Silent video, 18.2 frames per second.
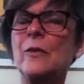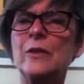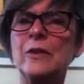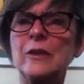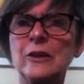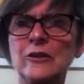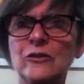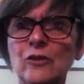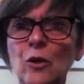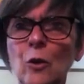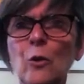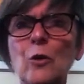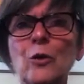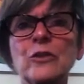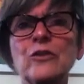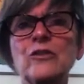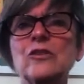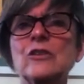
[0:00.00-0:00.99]
the
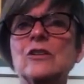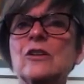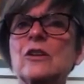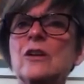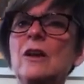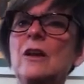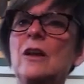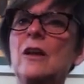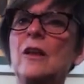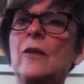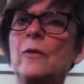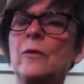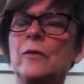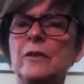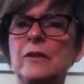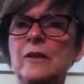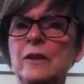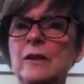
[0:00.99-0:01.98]
torture,
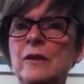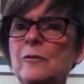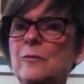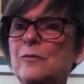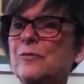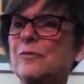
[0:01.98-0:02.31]
the